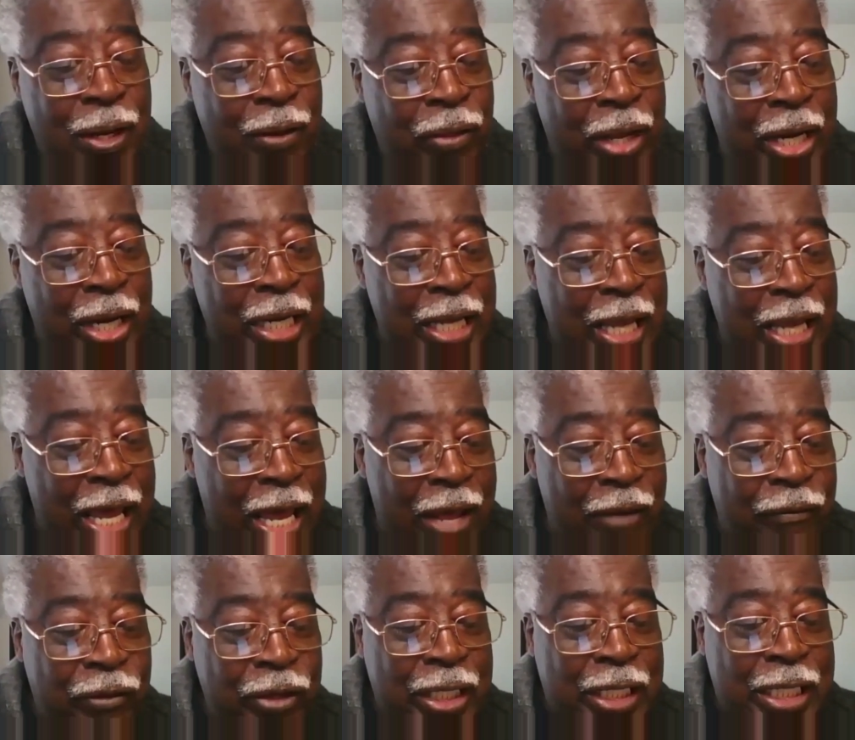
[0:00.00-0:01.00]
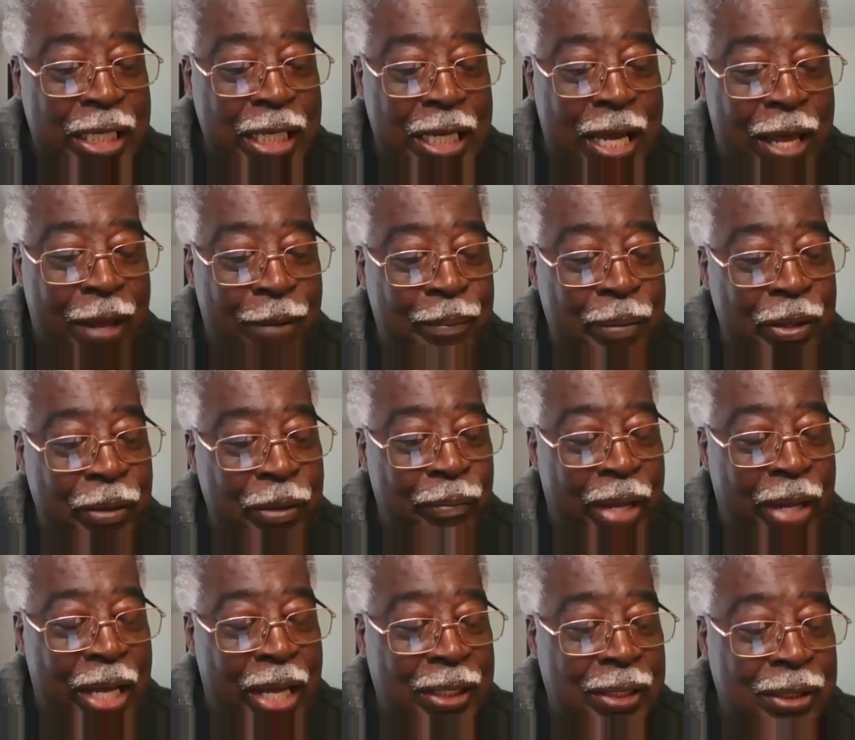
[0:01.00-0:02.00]
that he hath, he cannot be
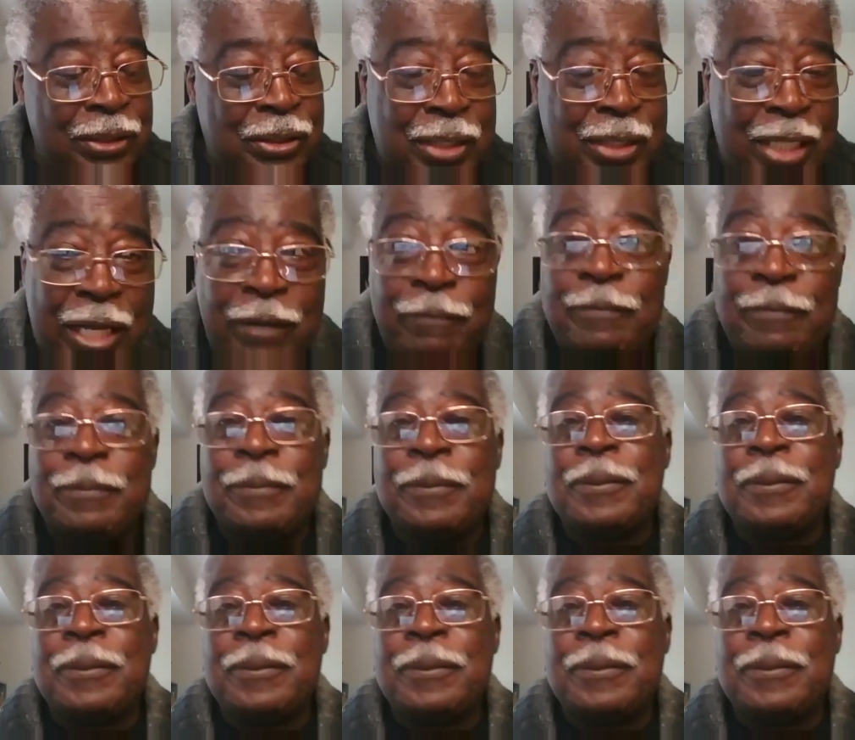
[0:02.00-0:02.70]
my disciples.